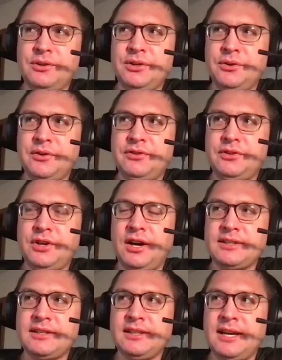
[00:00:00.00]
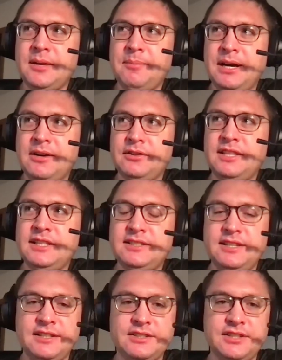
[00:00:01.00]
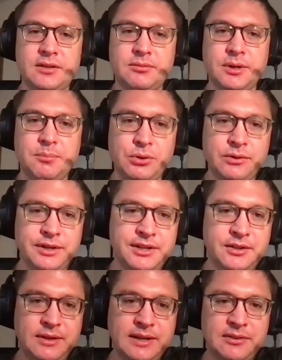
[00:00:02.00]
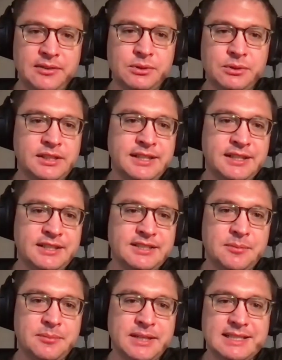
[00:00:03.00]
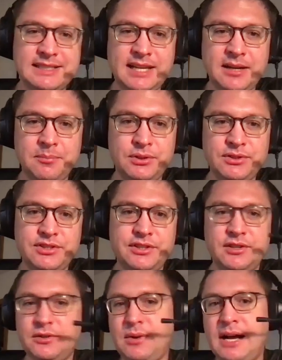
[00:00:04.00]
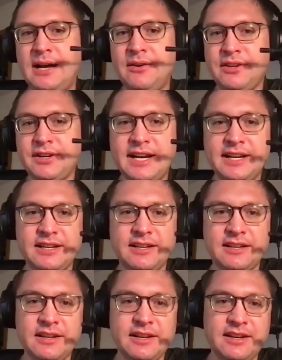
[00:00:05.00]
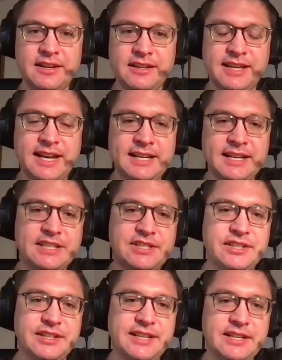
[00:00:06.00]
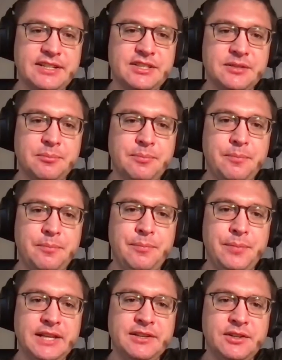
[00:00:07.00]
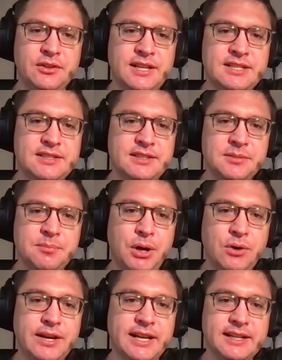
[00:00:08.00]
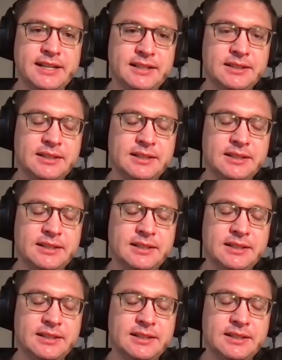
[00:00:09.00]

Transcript: you know, we've talked a lot about these things are reported around the world. Here are some examples, you know, wow, they're kind of, they kind of get your attention. But, you know, let's let's poke at it a